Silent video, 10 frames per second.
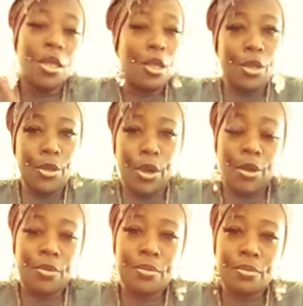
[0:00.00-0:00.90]
you
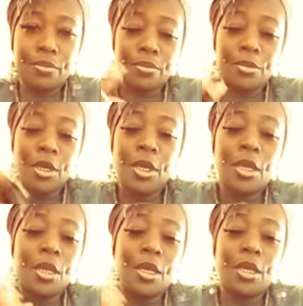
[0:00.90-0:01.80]
know,
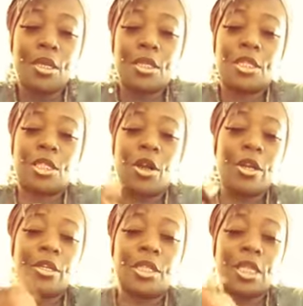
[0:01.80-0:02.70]

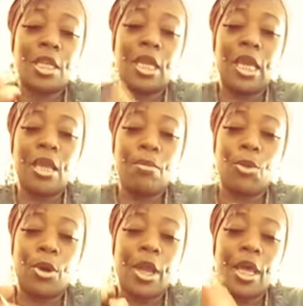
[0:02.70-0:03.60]
starting to eat
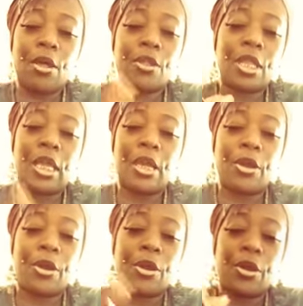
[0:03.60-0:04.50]
more
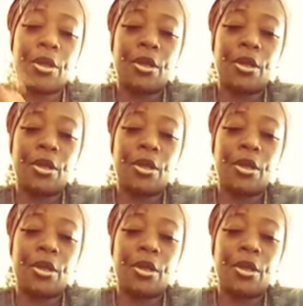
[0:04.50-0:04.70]
healthier,